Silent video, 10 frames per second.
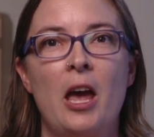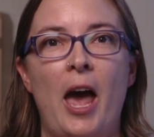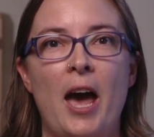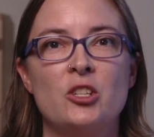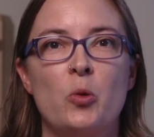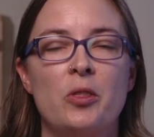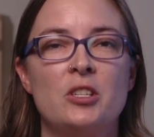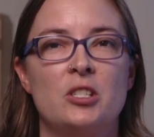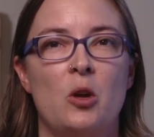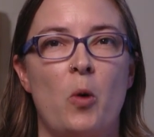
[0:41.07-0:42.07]
As with the
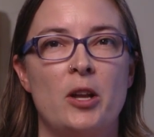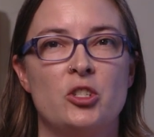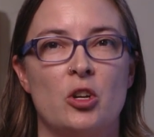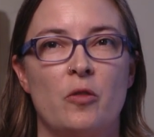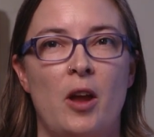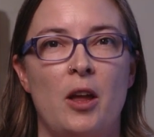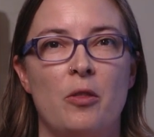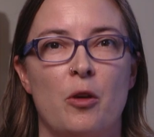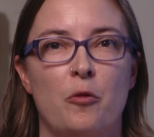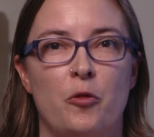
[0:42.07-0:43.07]
statewide survey,
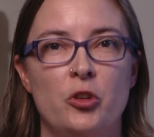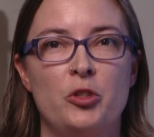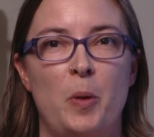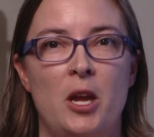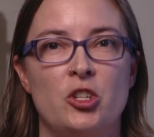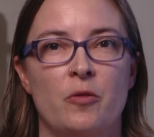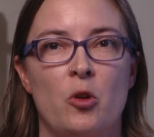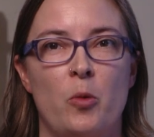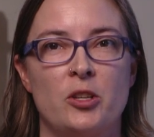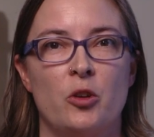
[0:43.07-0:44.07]
the first page of
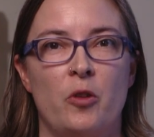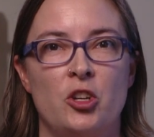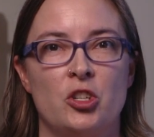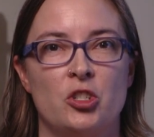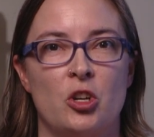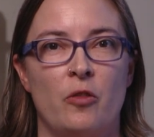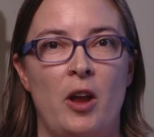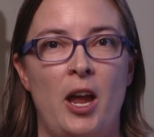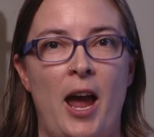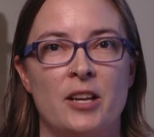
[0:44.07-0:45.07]
the reservation
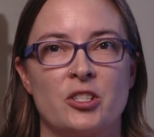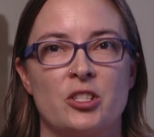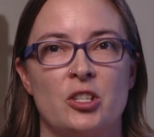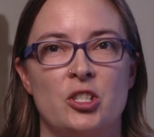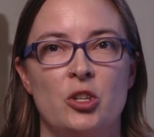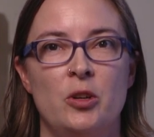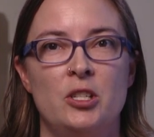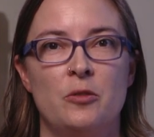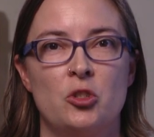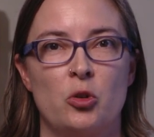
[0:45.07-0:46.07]
survey asks a
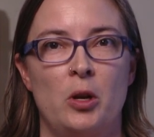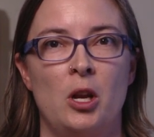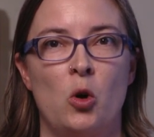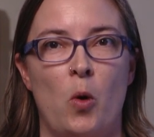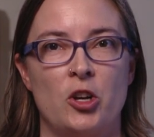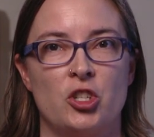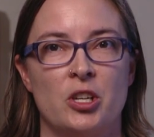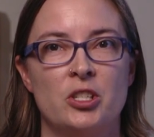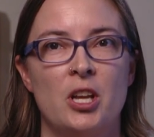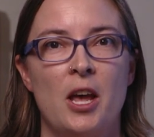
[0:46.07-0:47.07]
series of screening
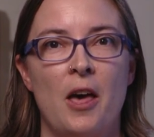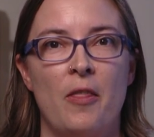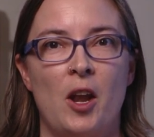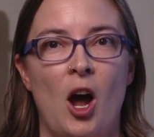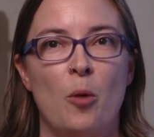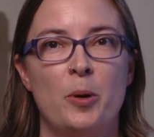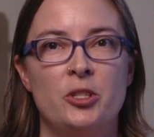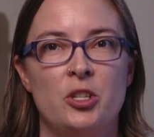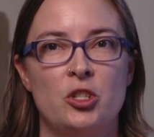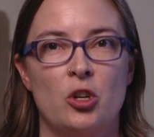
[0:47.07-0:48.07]
questions that help
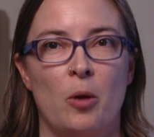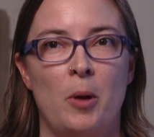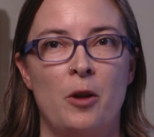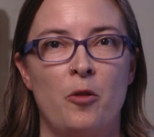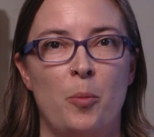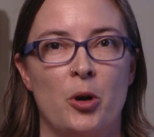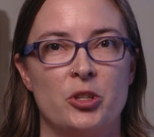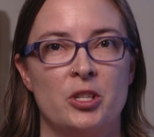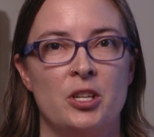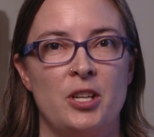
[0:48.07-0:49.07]
us determine if a
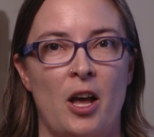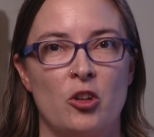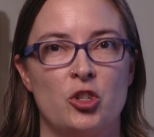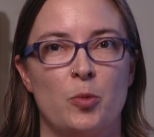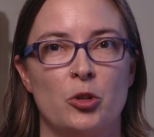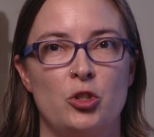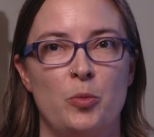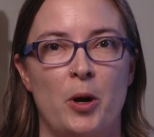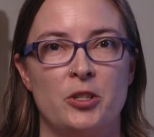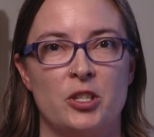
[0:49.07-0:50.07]
person is eligible to
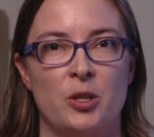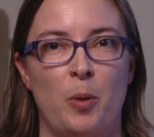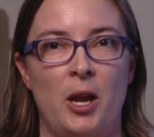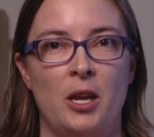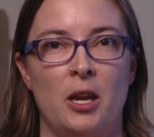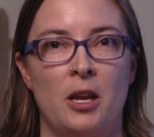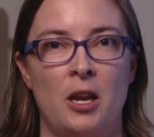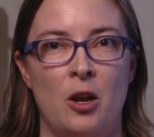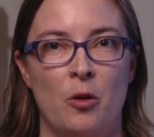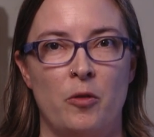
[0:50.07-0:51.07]
participate in an
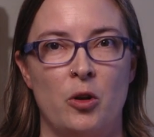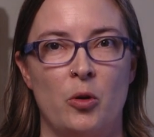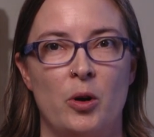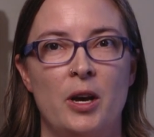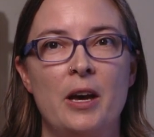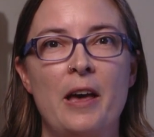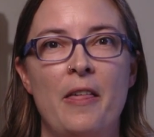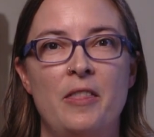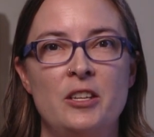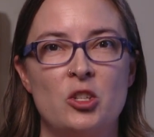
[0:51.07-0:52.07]
interview.
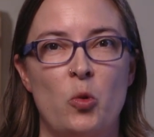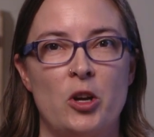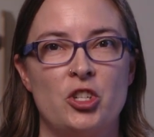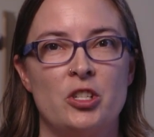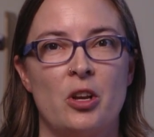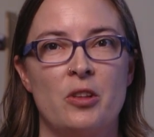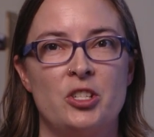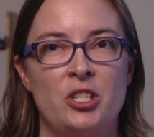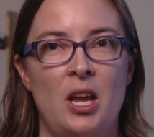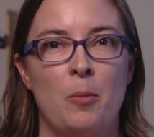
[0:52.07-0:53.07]
These questions are the
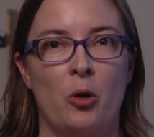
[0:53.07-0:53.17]
same